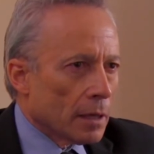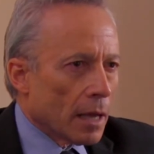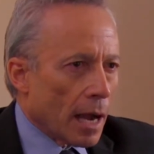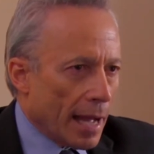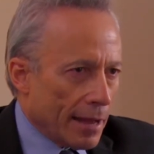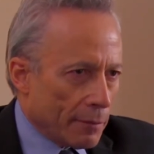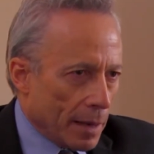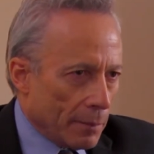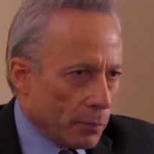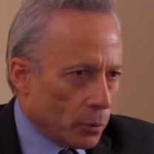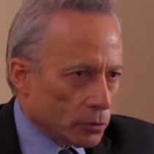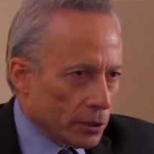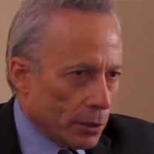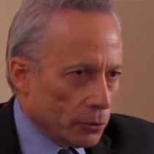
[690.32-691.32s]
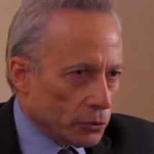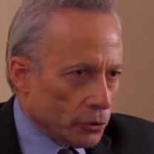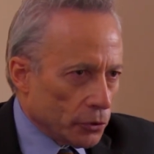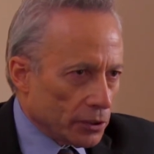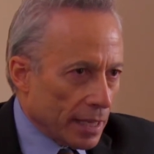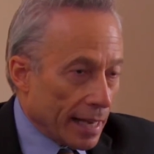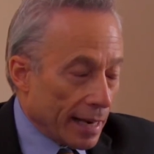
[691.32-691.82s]
I have my
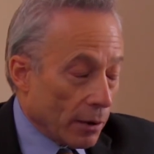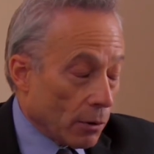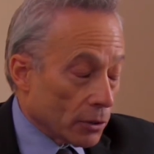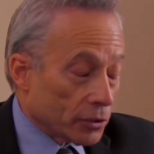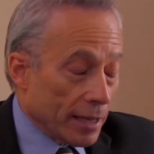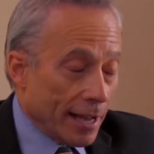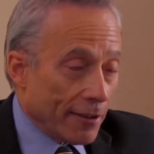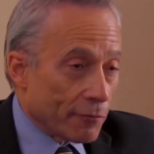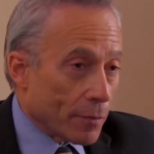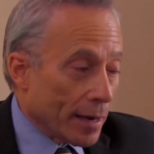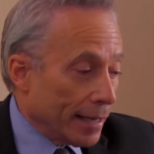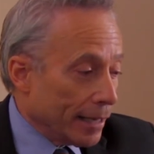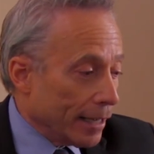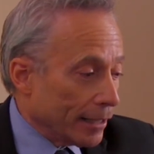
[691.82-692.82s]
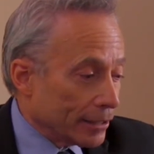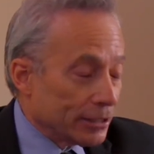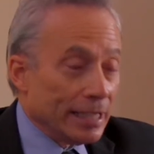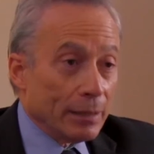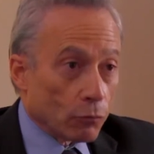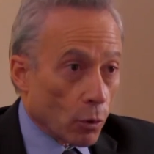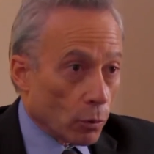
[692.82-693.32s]
bulldozers, and I also have my
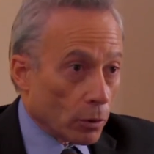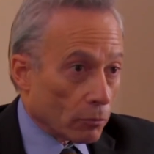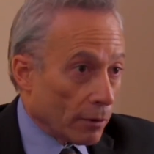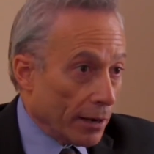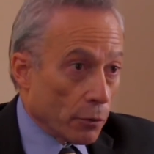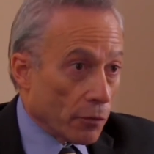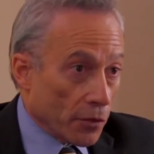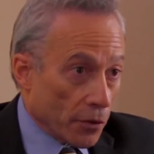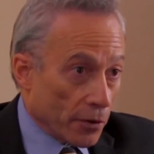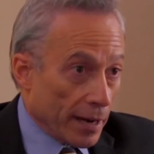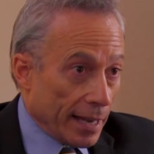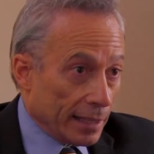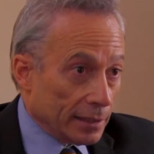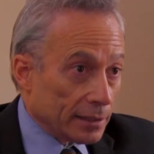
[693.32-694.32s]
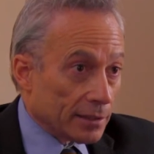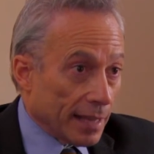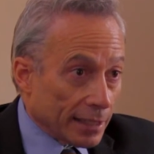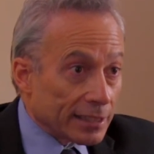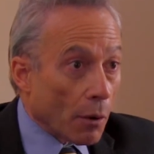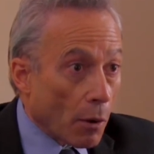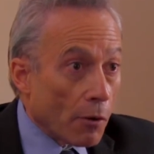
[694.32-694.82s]
steamroller right over their heads.
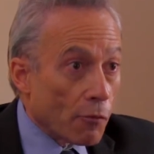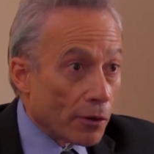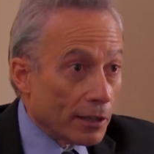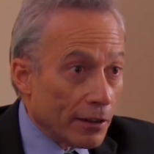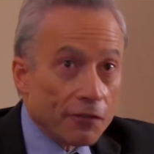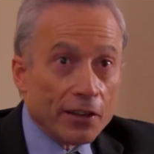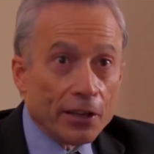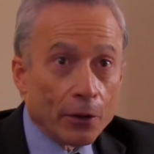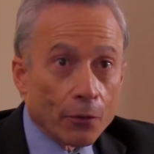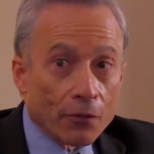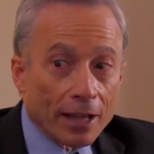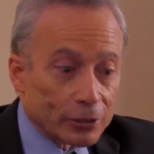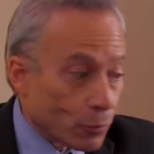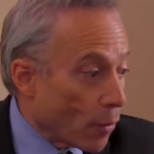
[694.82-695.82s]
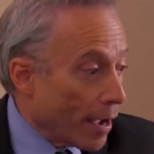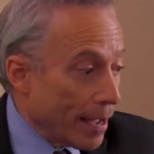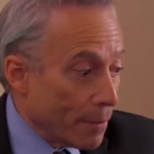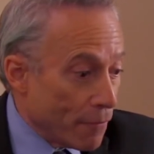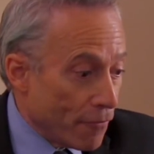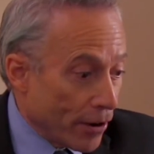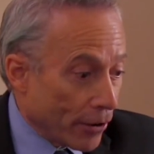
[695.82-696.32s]
That's how I really feel. That's why
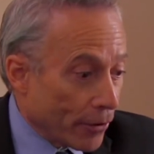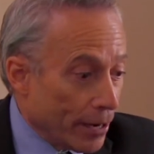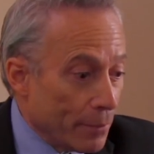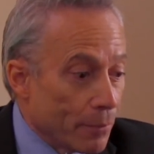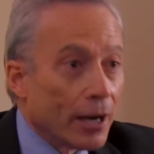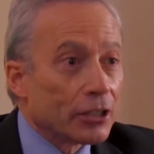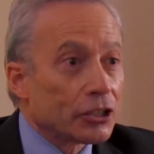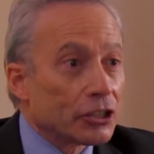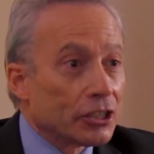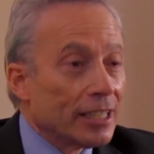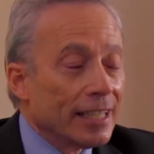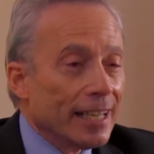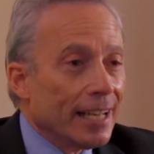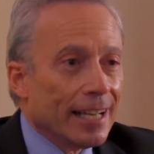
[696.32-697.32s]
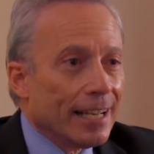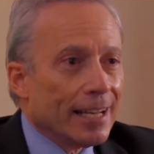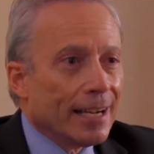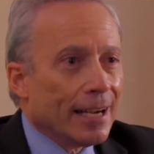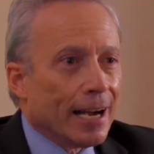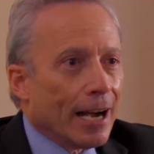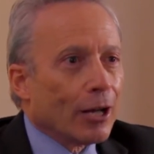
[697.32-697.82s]
I'm very much
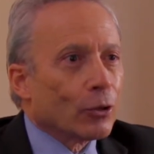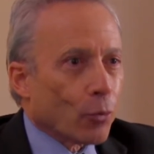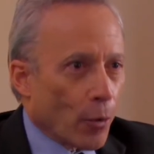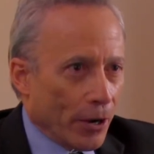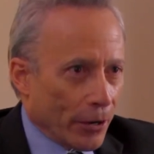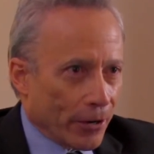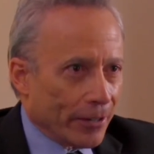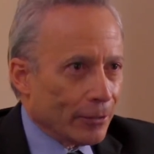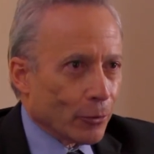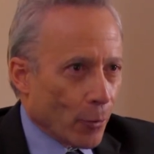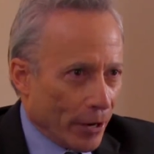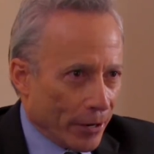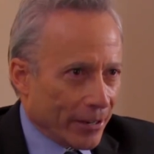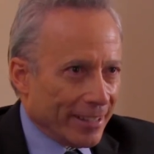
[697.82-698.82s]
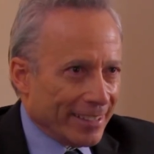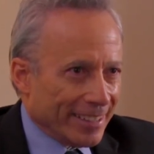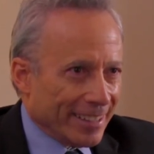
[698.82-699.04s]
a lawyer.